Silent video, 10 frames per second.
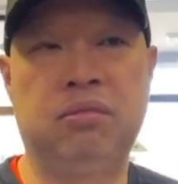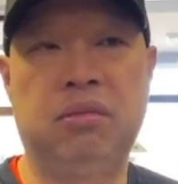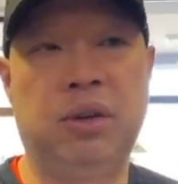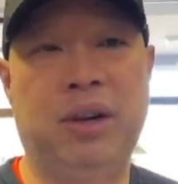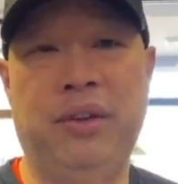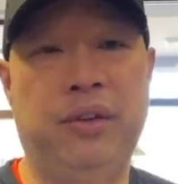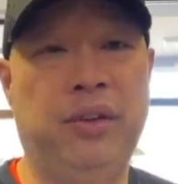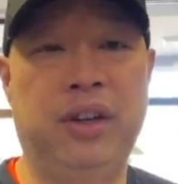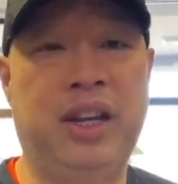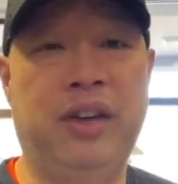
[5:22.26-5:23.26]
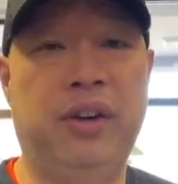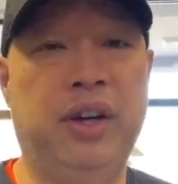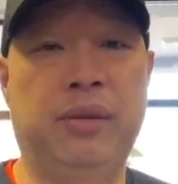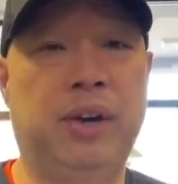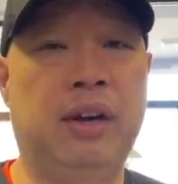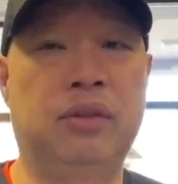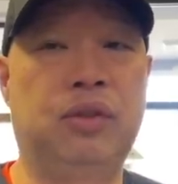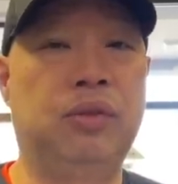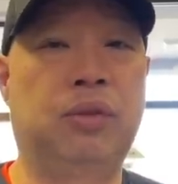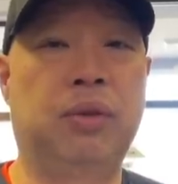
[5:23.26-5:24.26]
you know, other than carrying around
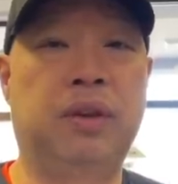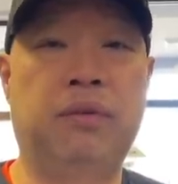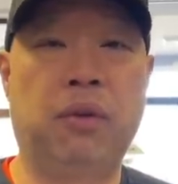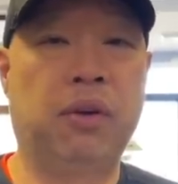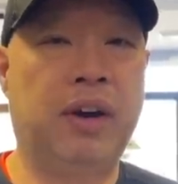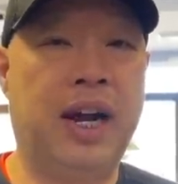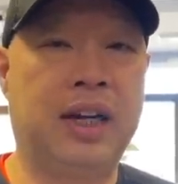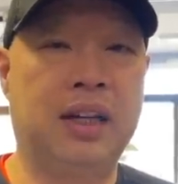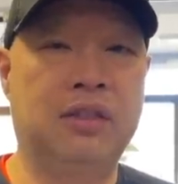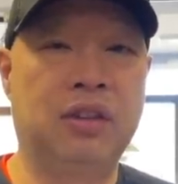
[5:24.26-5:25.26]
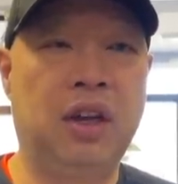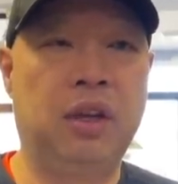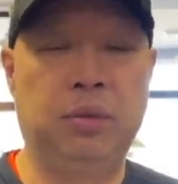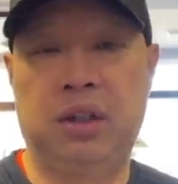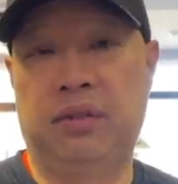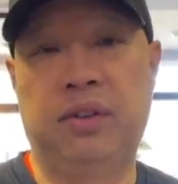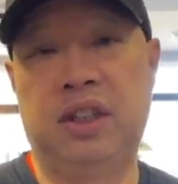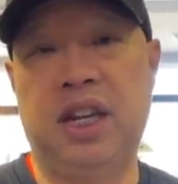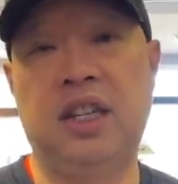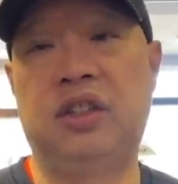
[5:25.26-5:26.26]
two, three, four rackets with
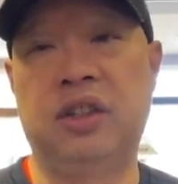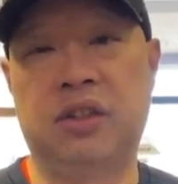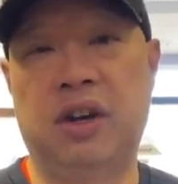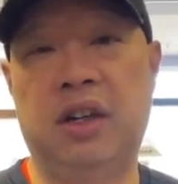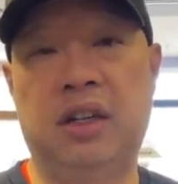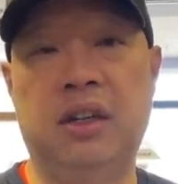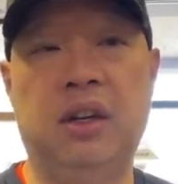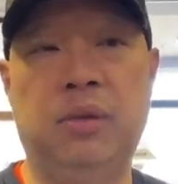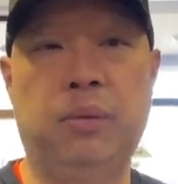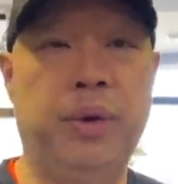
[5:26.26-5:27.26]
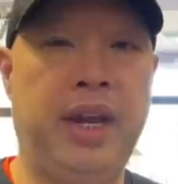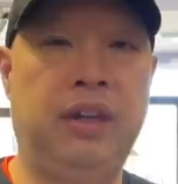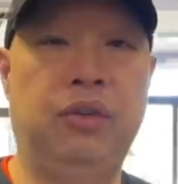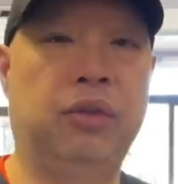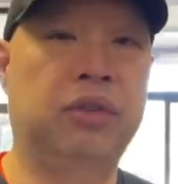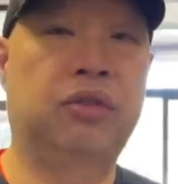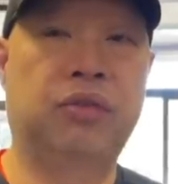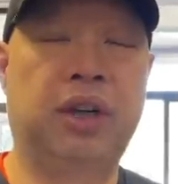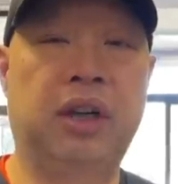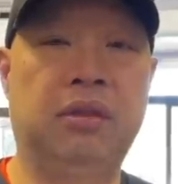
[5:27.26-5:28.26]
different tensions on it when your
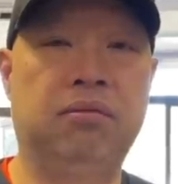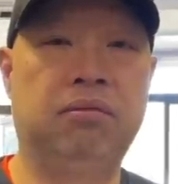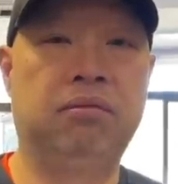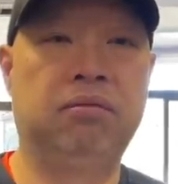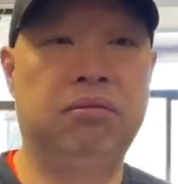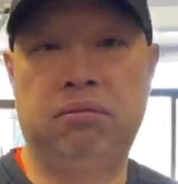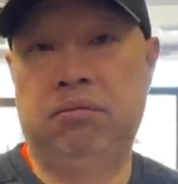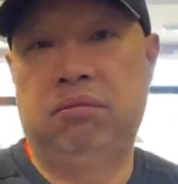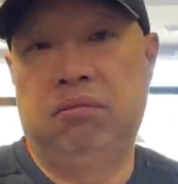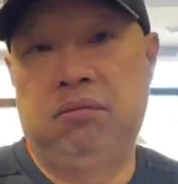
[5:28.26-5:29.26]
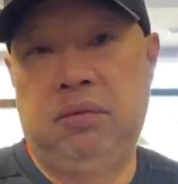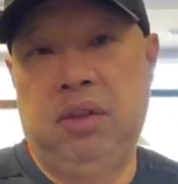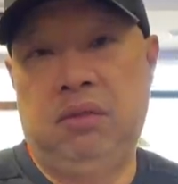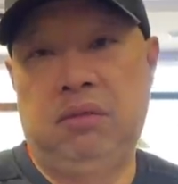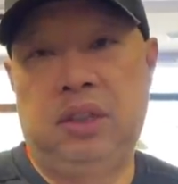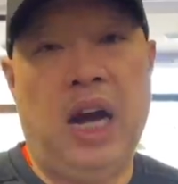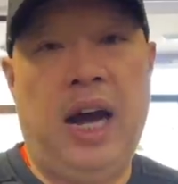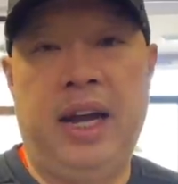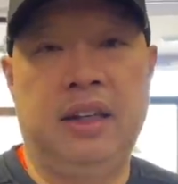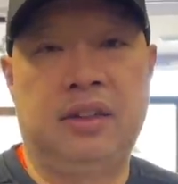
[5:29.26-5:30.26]
string, you know,
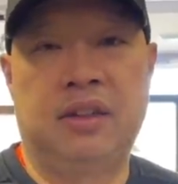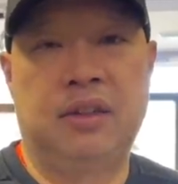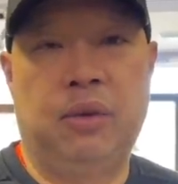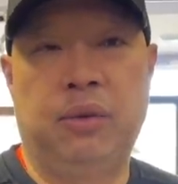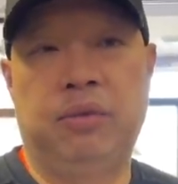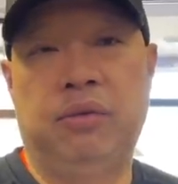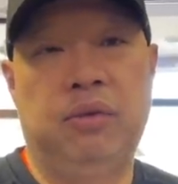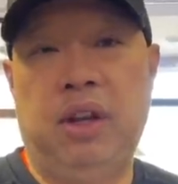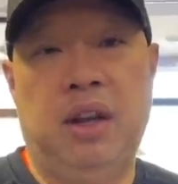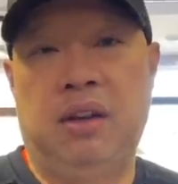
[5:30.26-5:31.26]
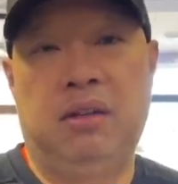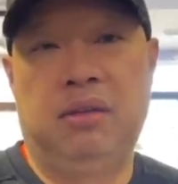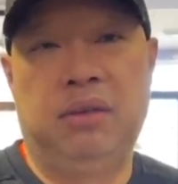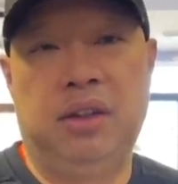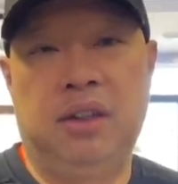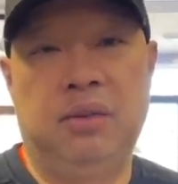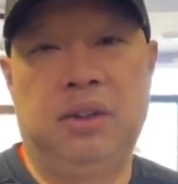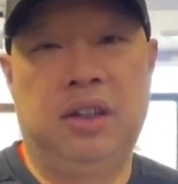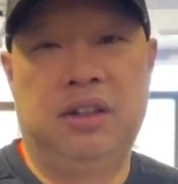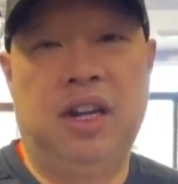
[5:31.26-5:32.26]
dies or yeah, when it
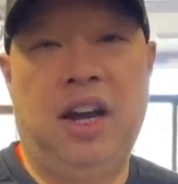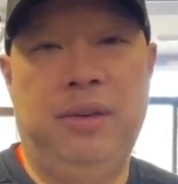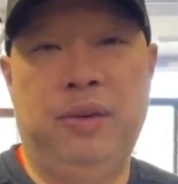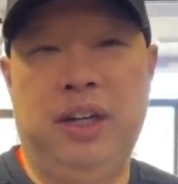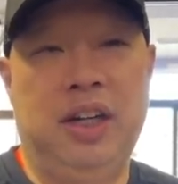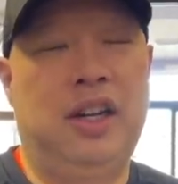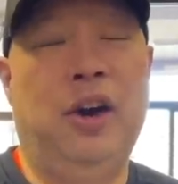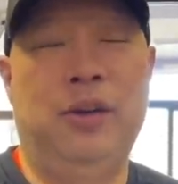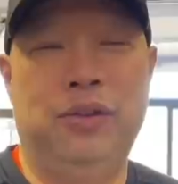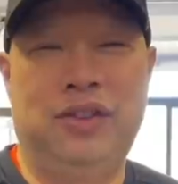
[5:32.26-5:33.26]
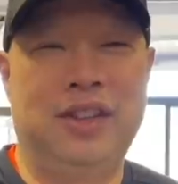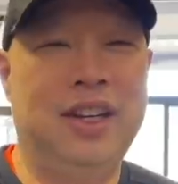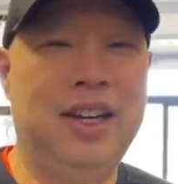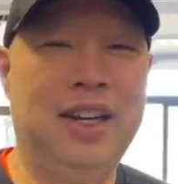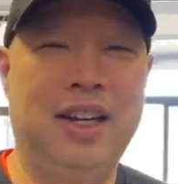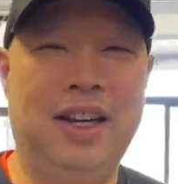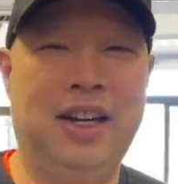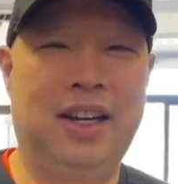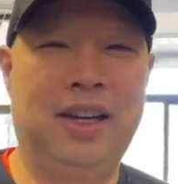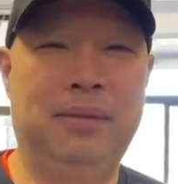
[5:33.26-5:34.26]
when it's time when it goes.
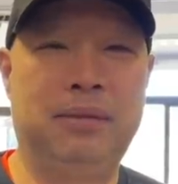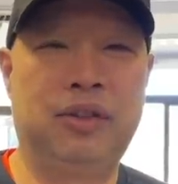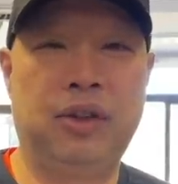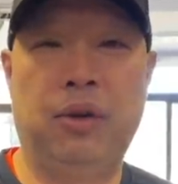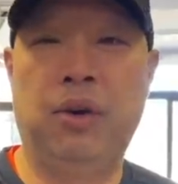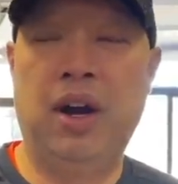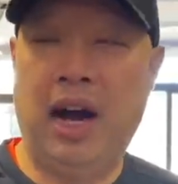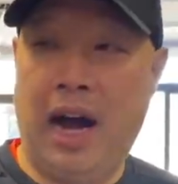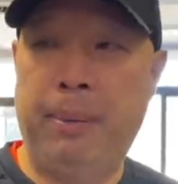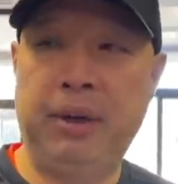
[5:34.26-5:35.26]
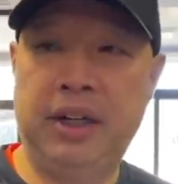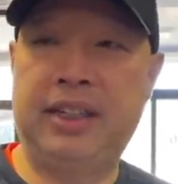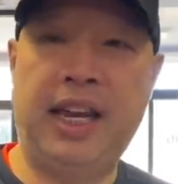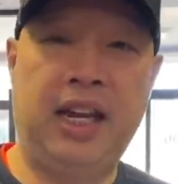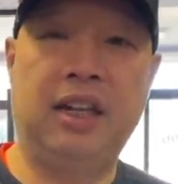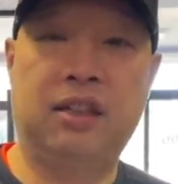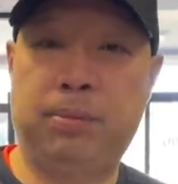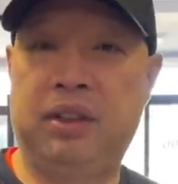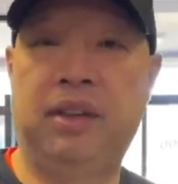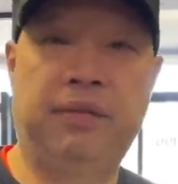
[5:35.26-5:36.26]
Um, so I'm going to take a
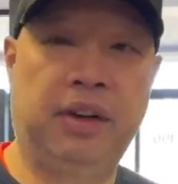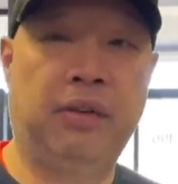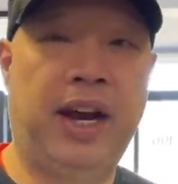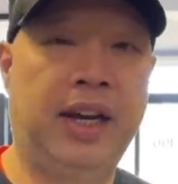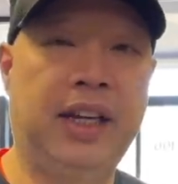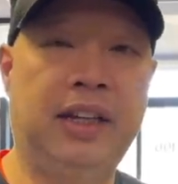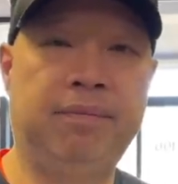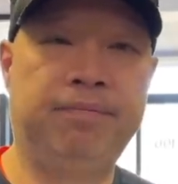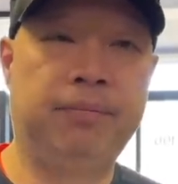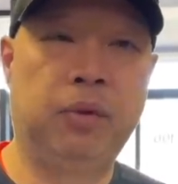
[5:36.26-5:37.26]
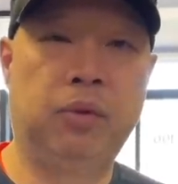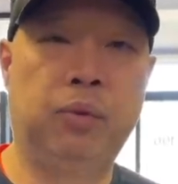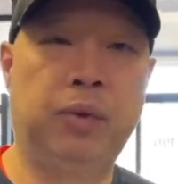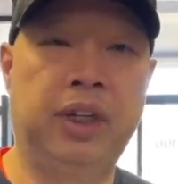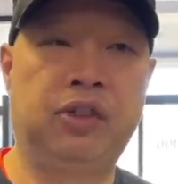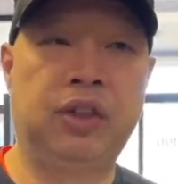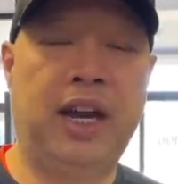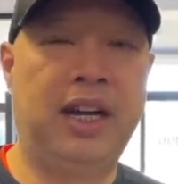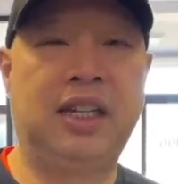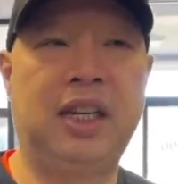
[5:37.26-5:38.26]
specific racket, which
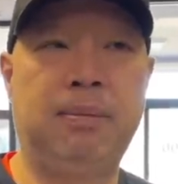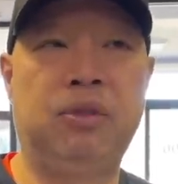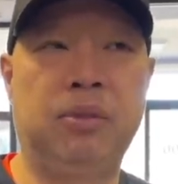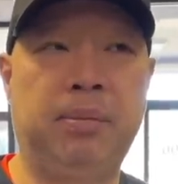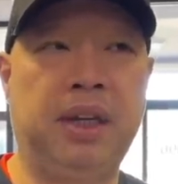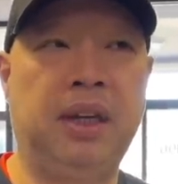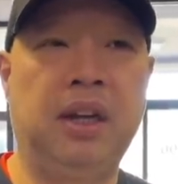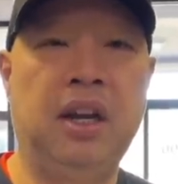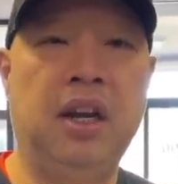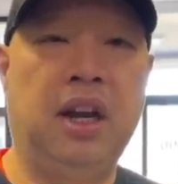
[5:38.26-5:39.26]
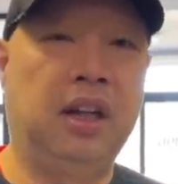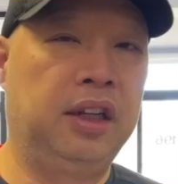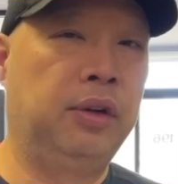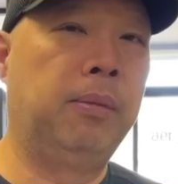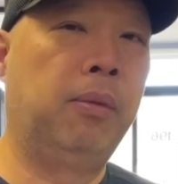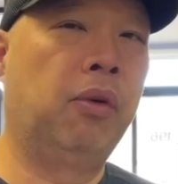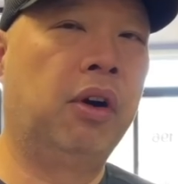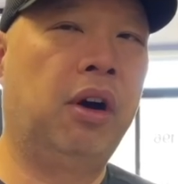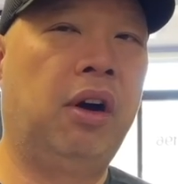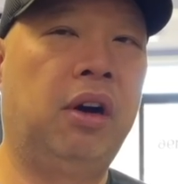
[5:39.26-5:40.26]
I deem to be a little
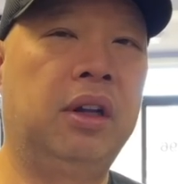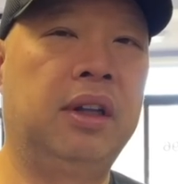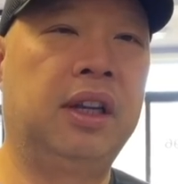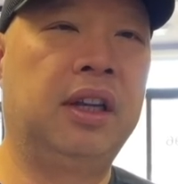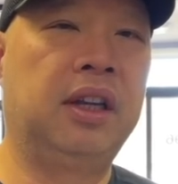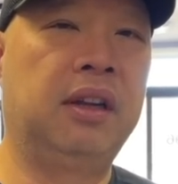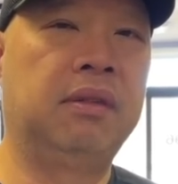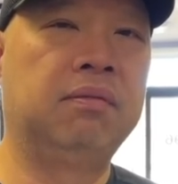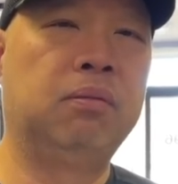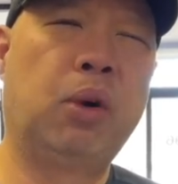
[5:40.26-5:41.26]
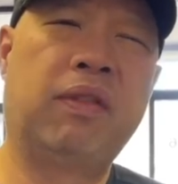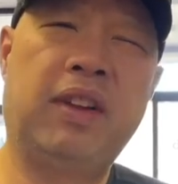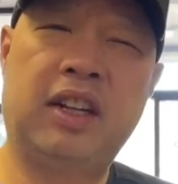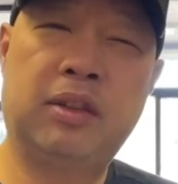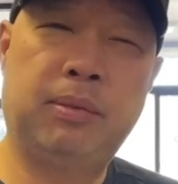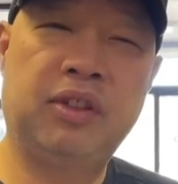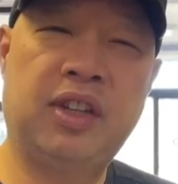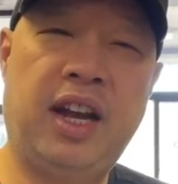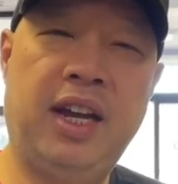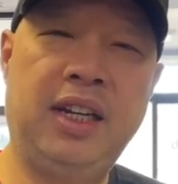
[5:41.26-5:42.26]
more on the more flexible
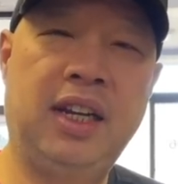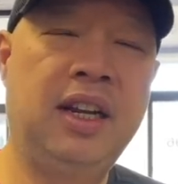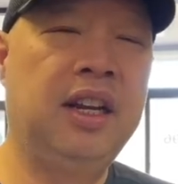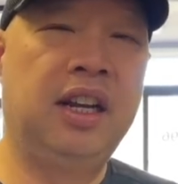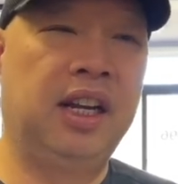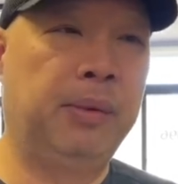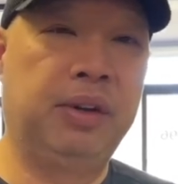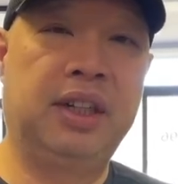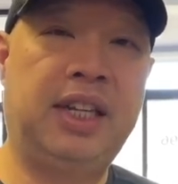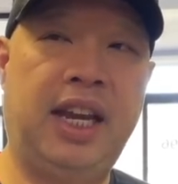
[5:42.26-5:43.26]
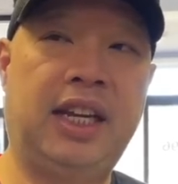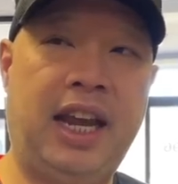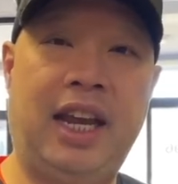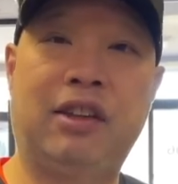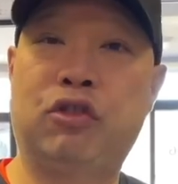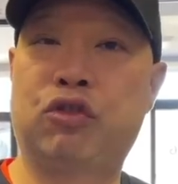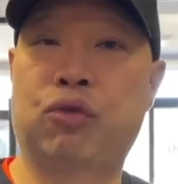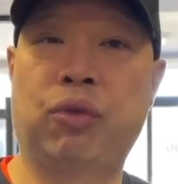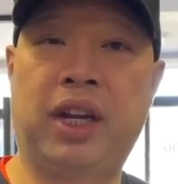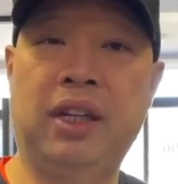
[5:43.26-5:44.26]
side, and I'm going to take a
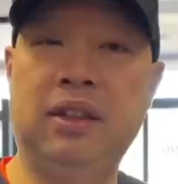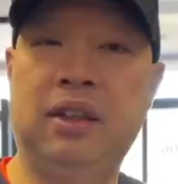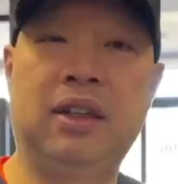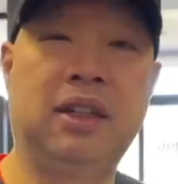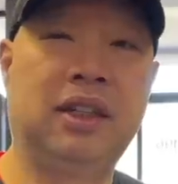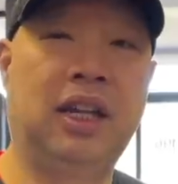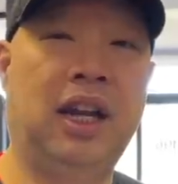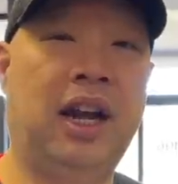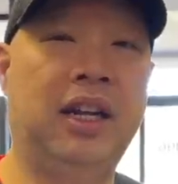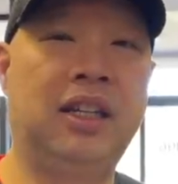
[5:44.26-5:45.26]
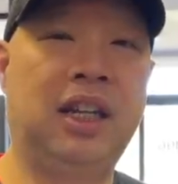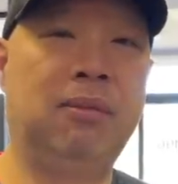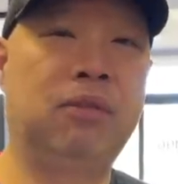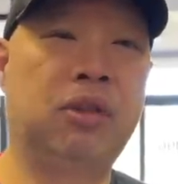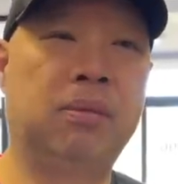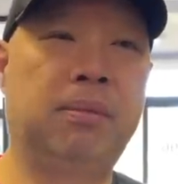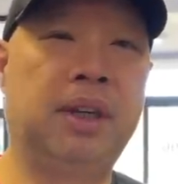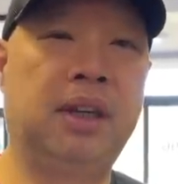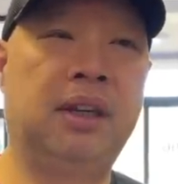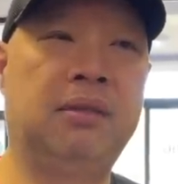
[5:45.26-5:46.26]
string that I deem to
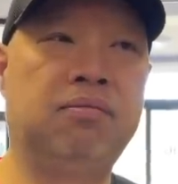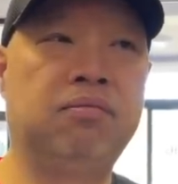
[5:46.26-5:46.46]
be